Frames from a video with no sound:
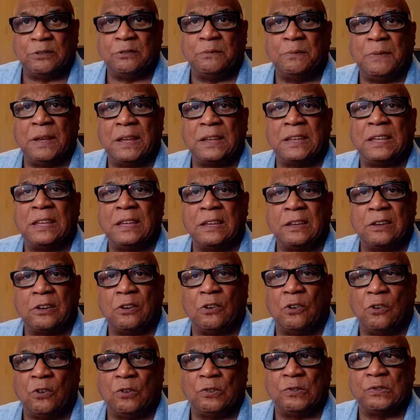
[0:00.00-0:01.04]
making
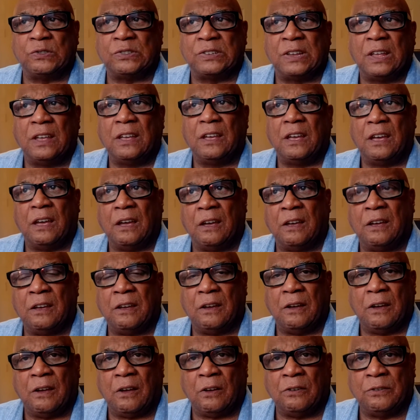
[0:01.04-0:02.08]
calls
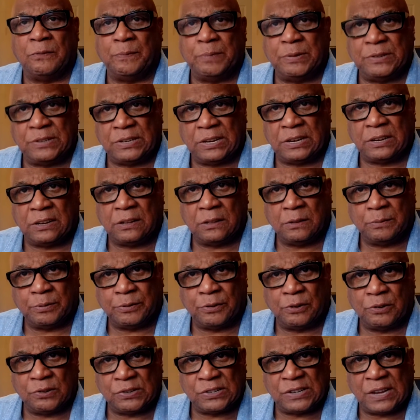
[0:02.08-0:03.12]
on a particular
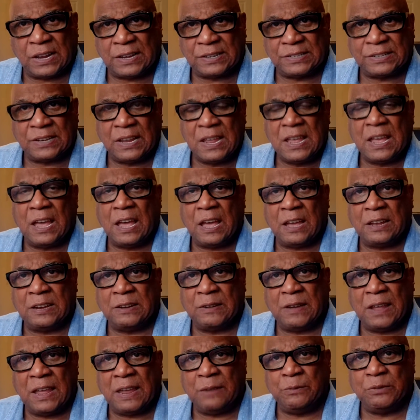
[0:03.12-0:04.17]
process,
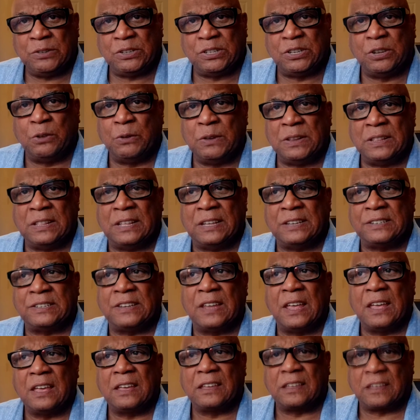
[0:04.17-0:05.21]
and it was doing this
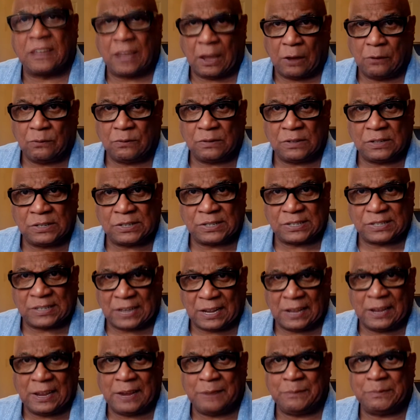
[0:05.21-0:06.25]
countless
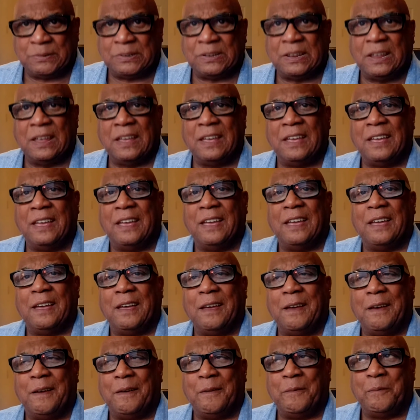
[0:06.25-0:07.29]
times
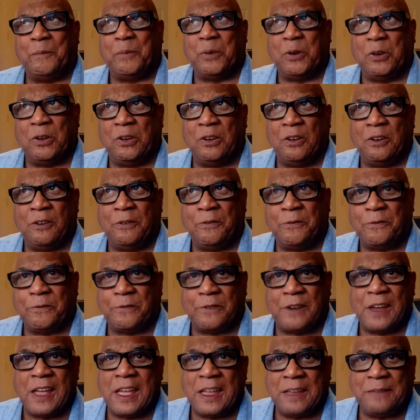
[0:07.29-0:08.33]
per
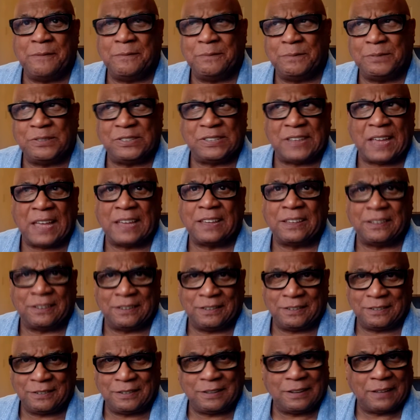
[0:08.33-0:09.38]
frame
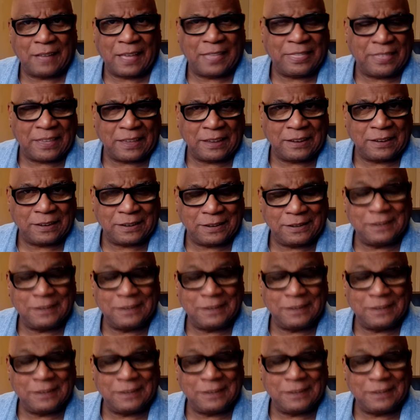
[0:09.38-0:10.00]
second. I think